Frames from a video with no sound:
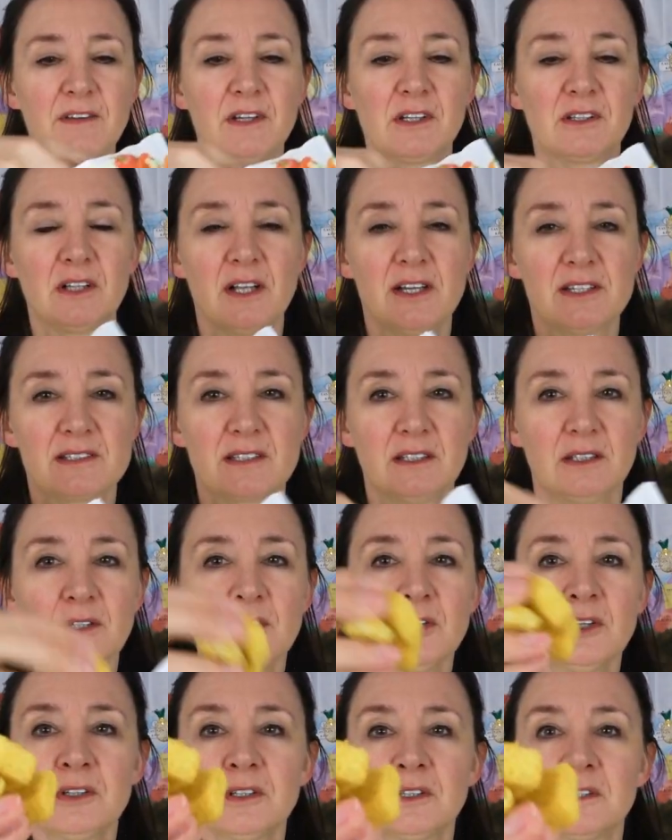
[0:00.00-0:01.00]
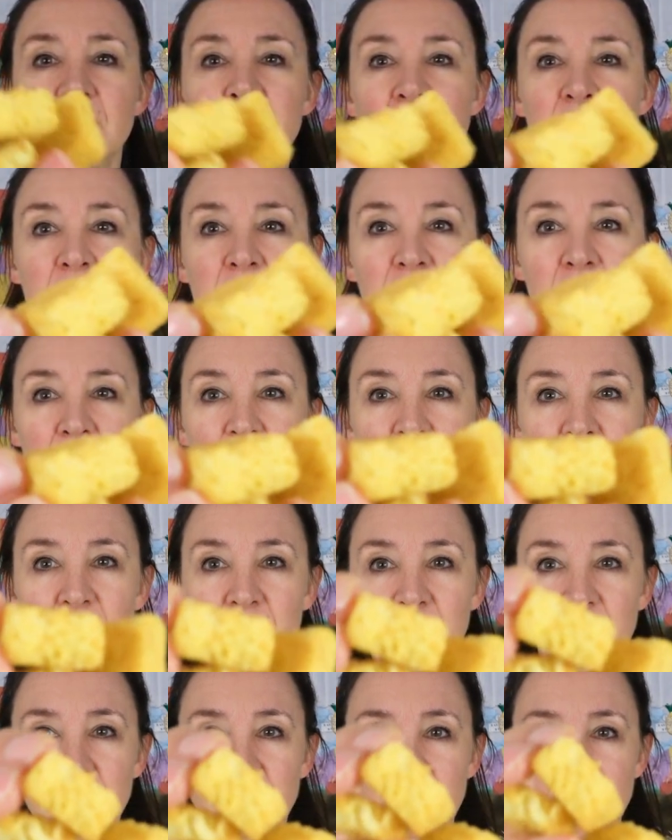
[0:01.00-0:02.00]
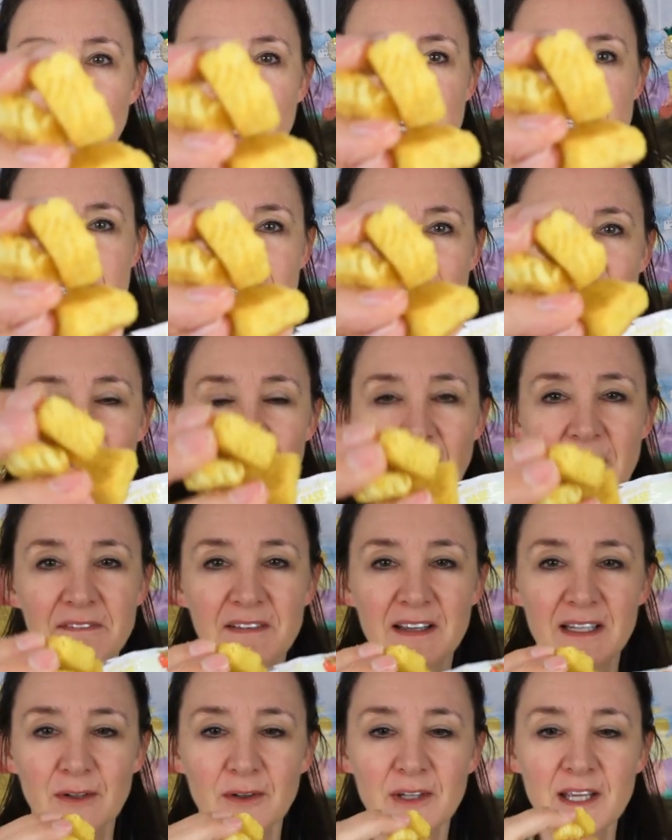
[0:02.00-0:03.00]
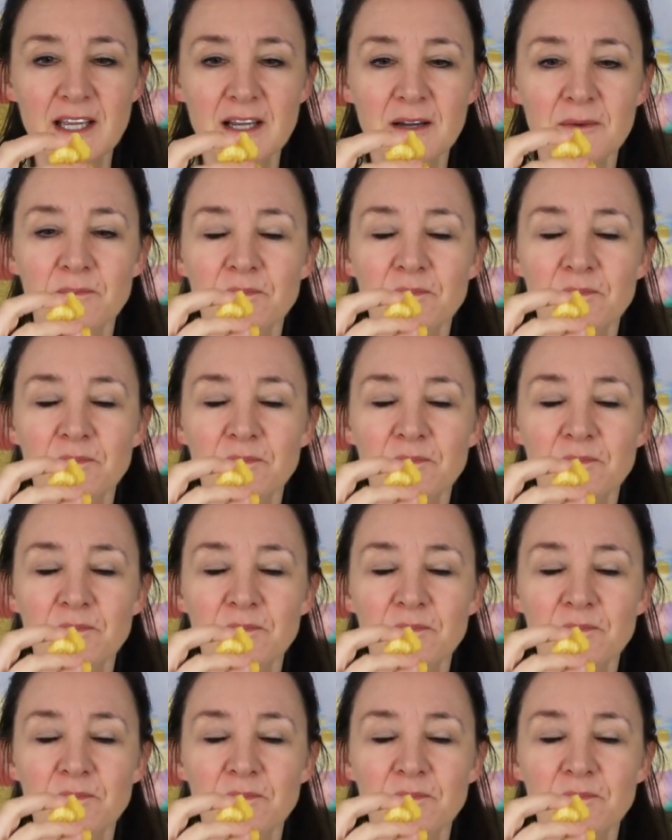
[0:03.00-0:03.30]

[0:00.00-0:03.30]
you a closer look. Nice and fluffy looking.